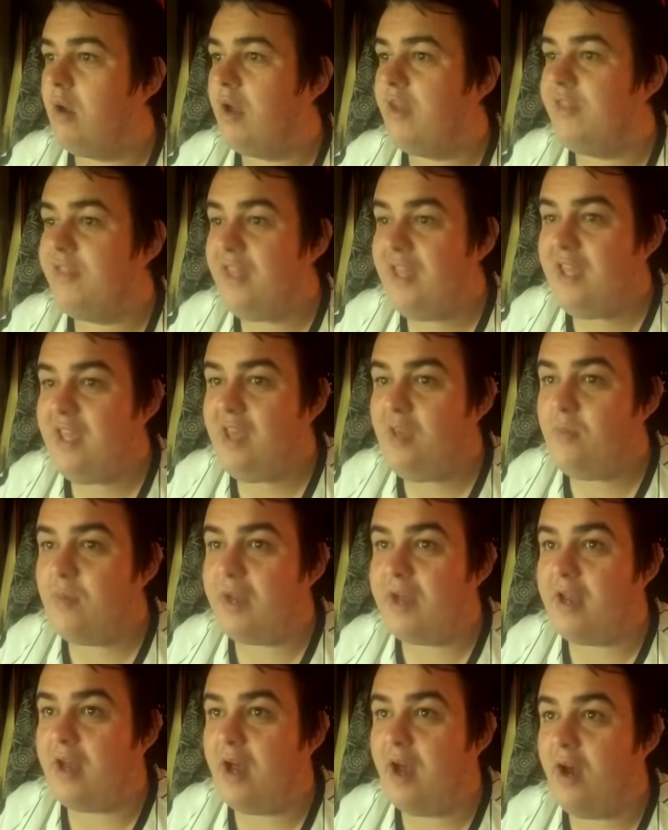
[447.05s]
I think he
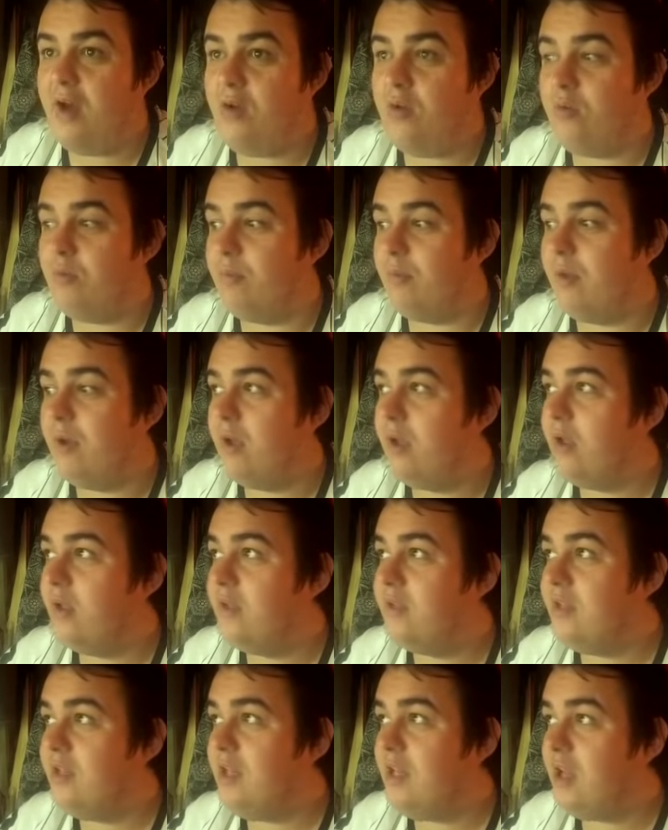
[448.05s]
went home.
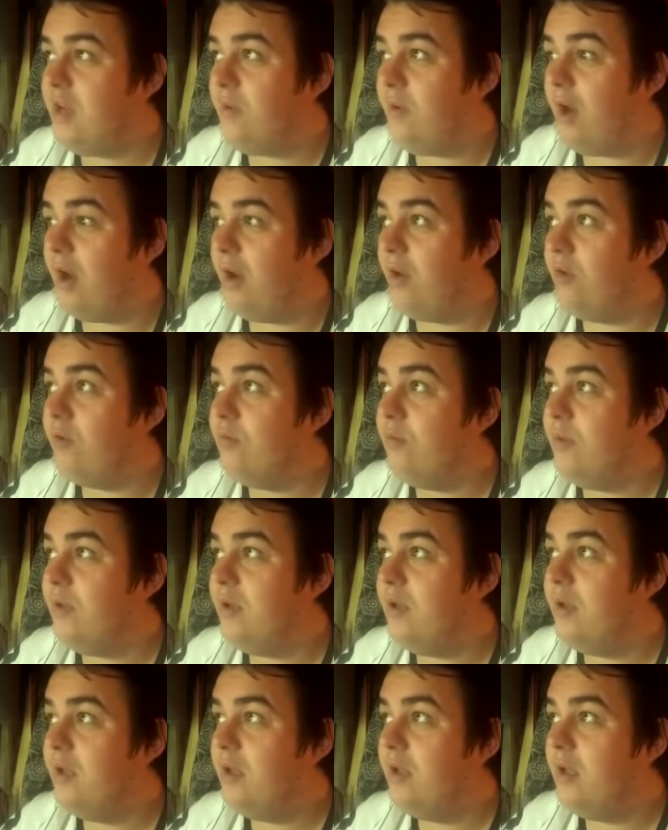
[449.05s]
Did he go
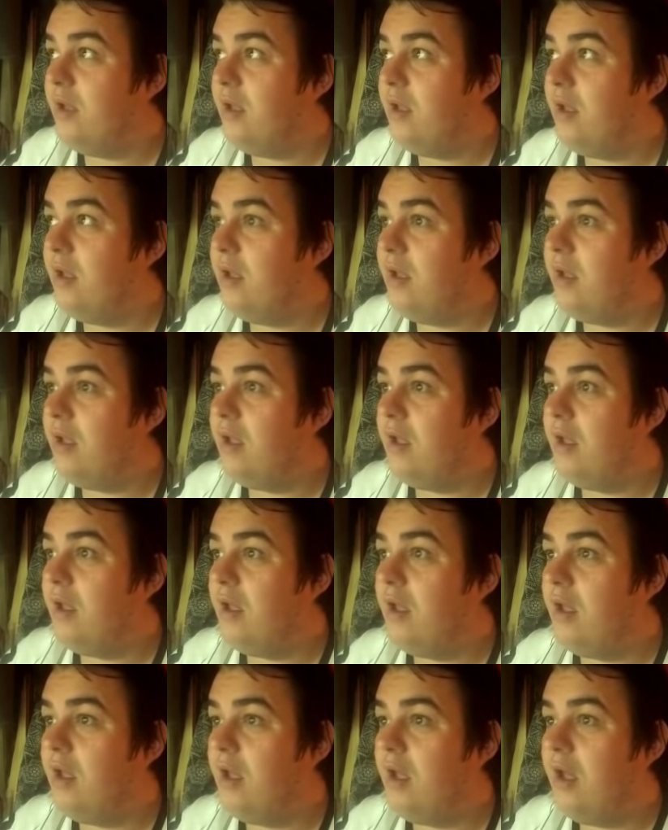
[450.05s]
home?
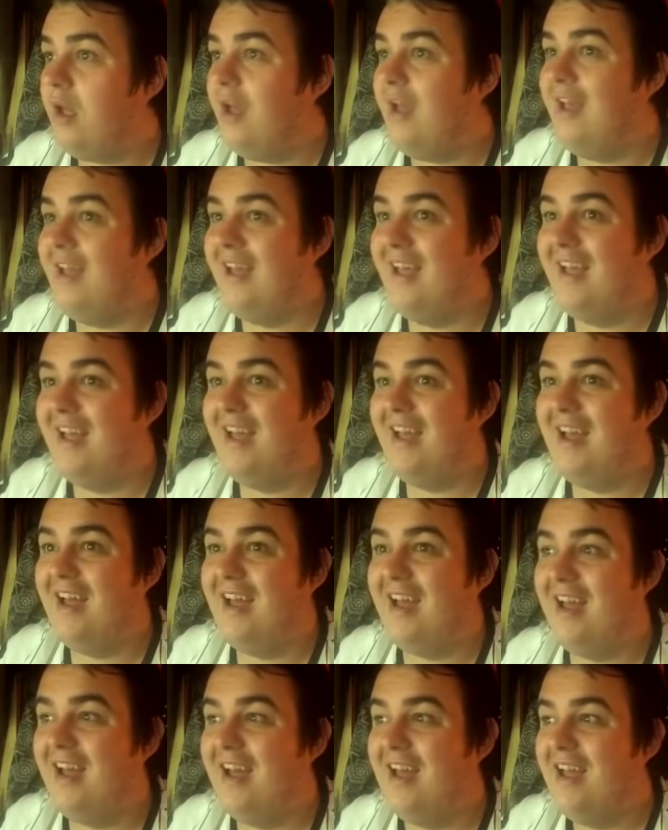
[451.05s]

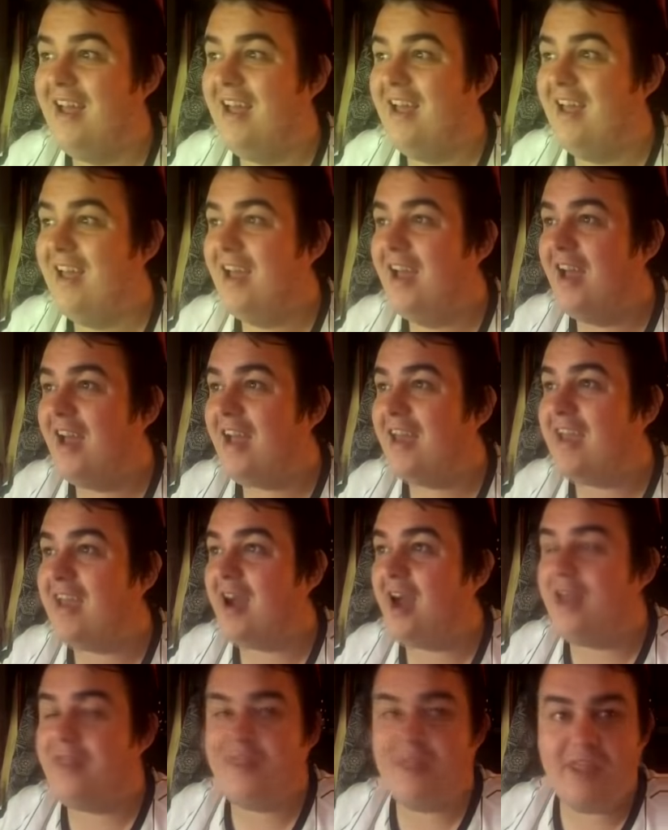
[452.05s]

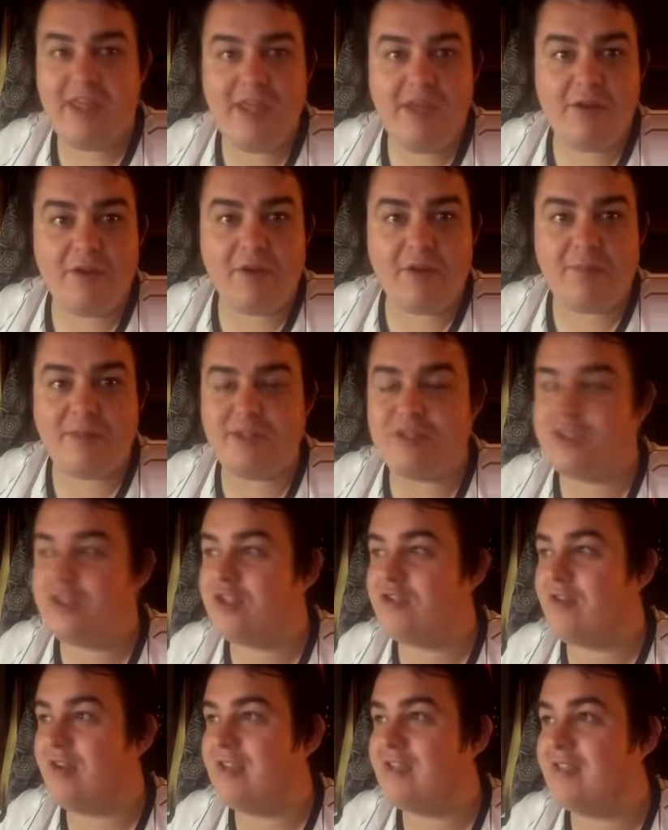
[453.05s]
I think he got a bit
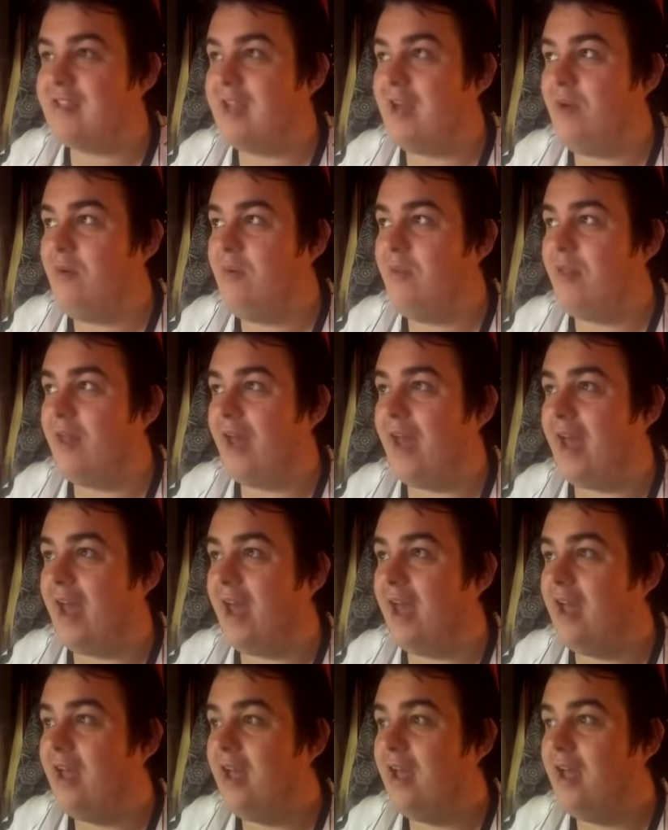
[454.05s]
stressed out there.
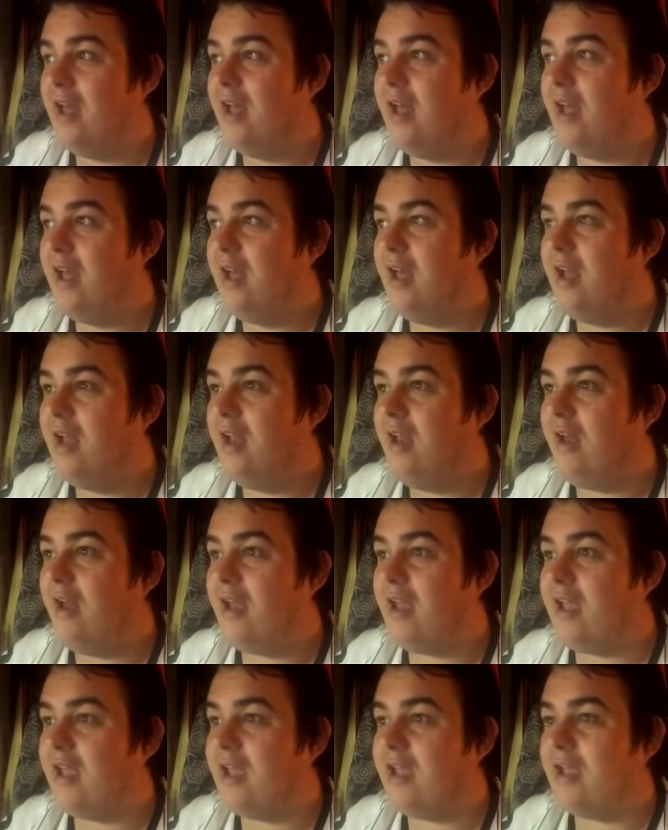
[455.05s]

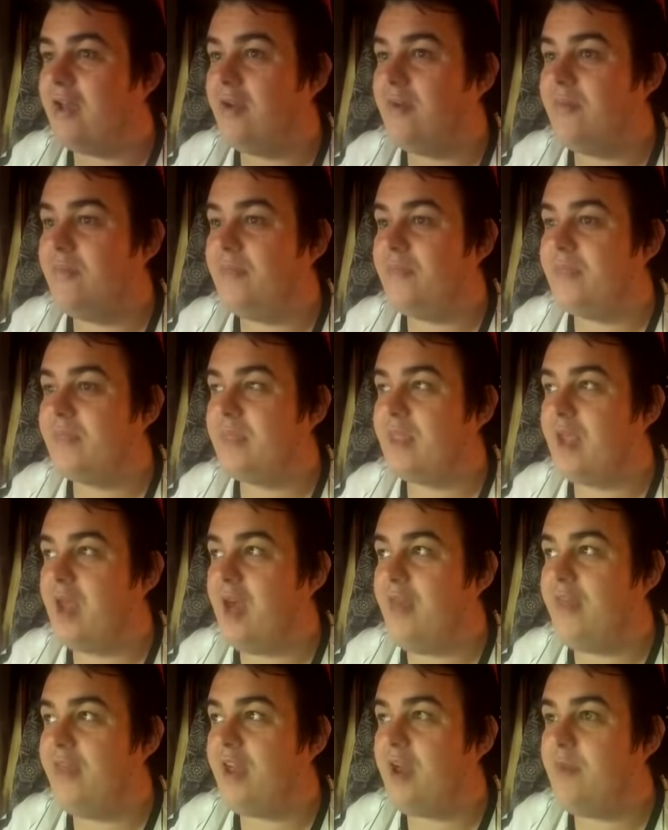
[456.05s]
Like,
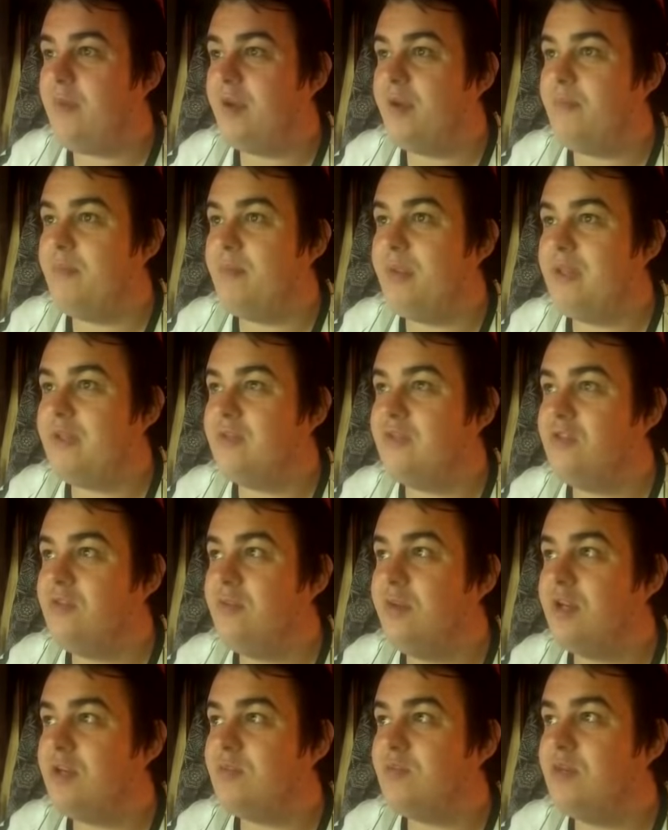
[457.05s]
I think I put a bit too
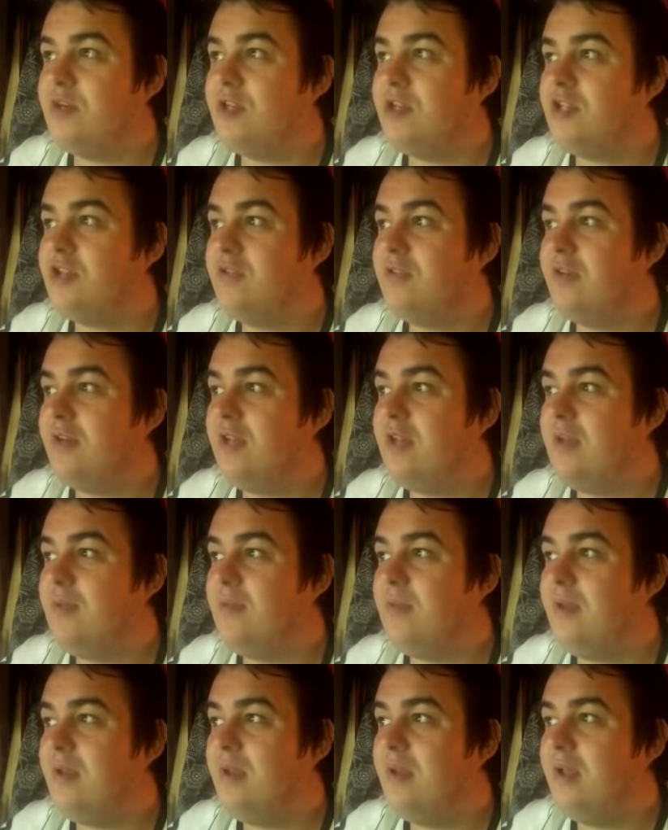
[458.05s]
much pressure on
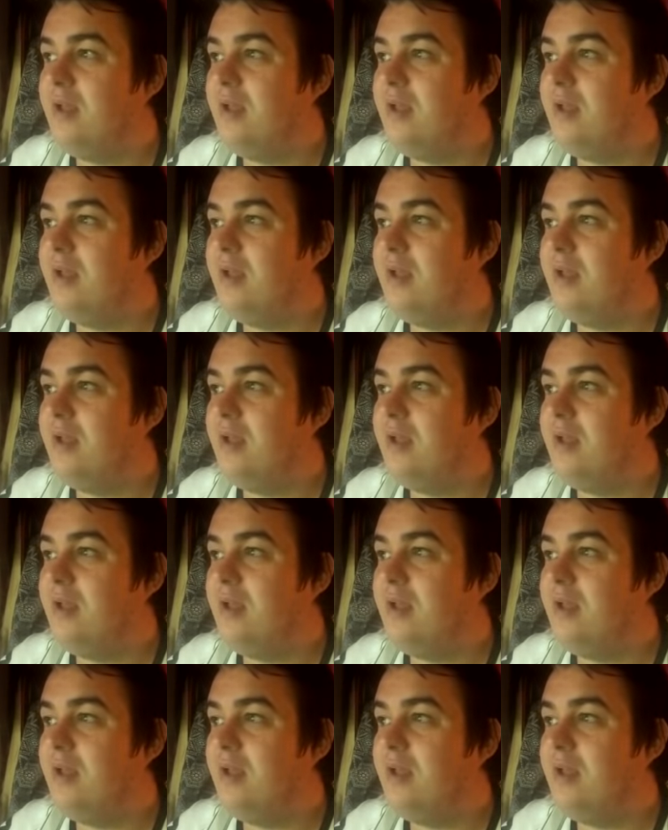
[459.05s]
him.